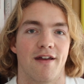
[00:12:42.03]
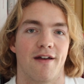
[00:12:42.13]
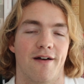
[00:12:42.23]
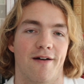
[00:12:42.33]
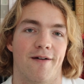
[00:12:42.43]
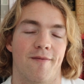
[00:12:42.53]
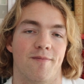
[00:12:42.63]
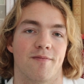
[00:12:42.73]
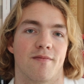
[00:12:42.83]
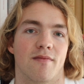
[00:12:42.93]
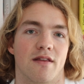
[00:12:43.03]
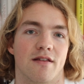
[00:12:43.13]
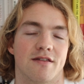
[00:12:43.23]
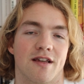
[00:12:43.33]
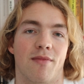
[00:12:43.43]

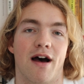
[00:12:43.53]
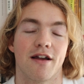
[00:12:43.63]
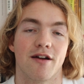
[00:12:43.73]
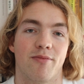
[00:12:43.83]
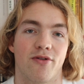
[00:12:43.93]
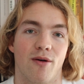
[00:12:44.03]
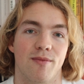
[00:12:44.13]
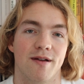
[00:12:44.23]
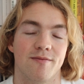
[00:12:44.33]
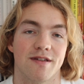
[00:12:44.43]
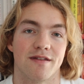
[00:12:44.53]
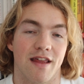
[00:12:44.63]
some hunger problems,